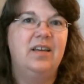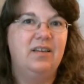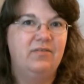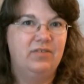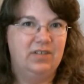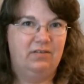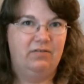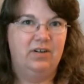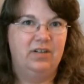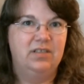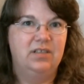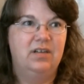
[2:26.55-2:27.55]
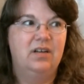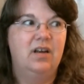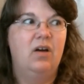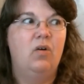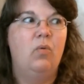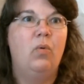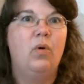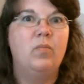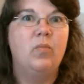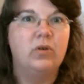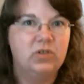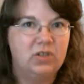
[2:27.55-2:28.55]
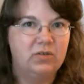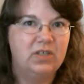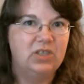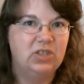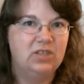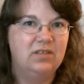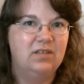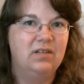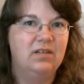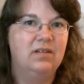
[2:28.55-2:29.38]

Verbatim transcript: even different. One more generation,